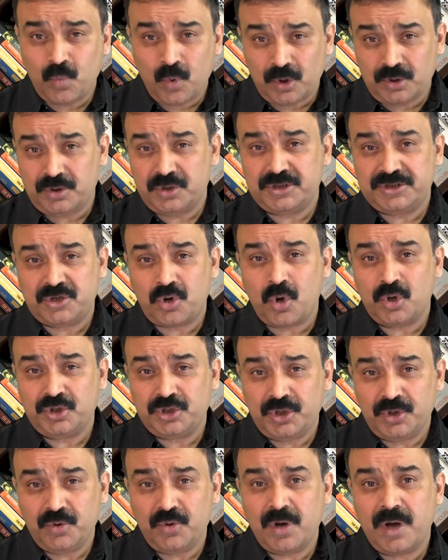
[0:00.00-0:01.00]
want to talk
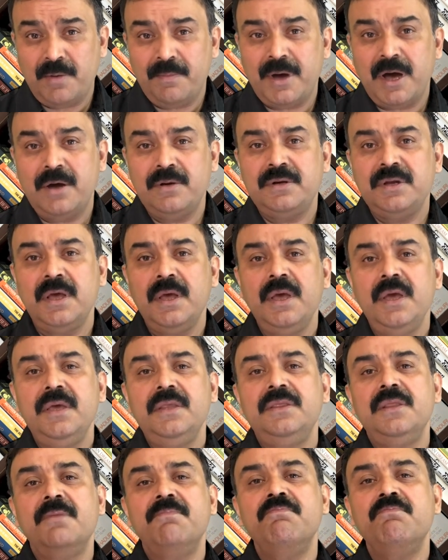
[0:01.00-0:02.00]
to you about
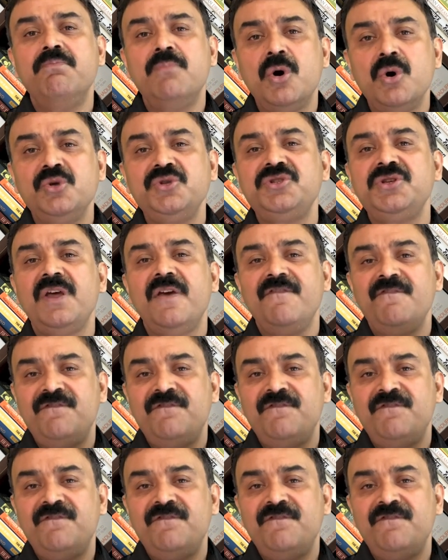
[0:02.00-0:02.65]
the most